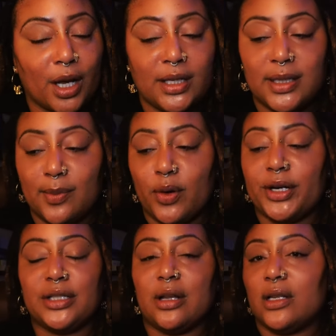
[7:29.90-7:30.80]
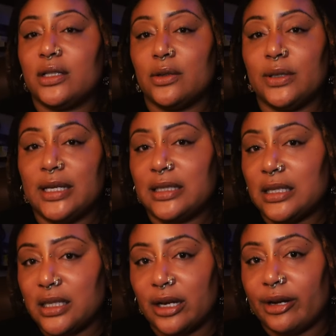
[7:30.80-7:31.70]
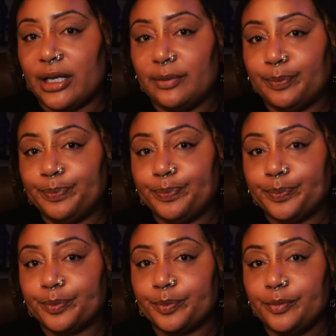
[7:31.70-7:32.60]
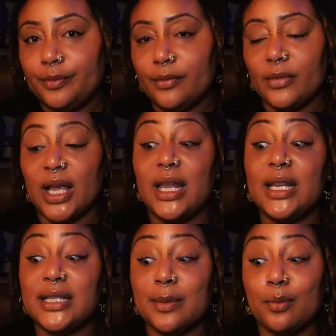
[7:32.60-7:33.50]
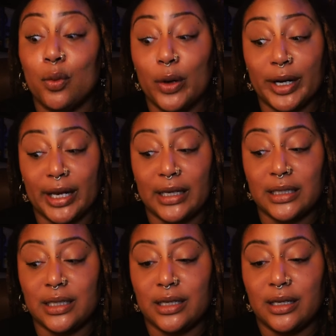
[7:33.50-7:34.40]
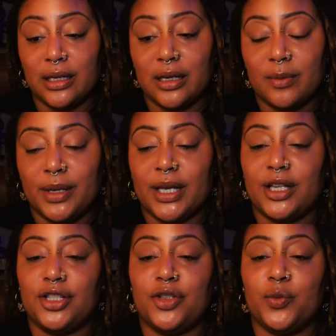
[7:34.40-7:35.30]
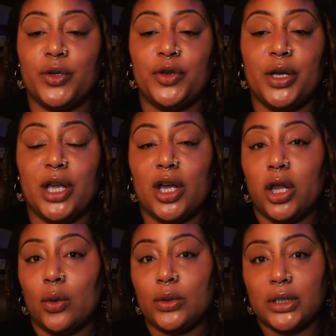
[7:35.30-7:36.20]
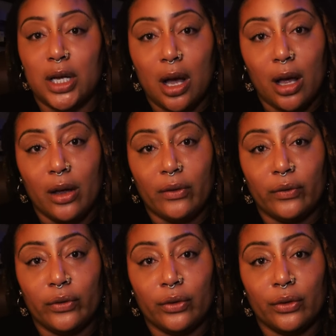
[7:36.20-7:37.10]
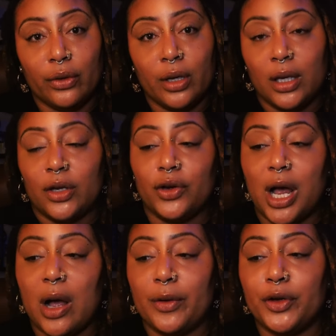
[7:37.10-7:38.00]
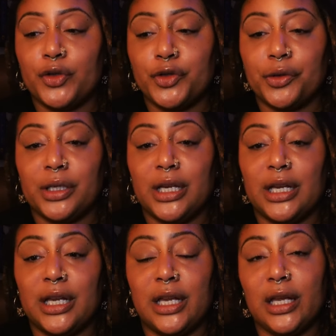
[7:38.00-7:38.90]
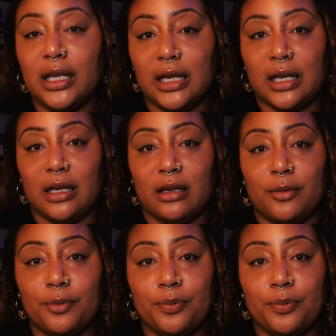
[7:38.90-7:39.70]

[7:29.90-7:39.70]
Support is also necessary, and it's important, because when you get closed off, how are you truly healing?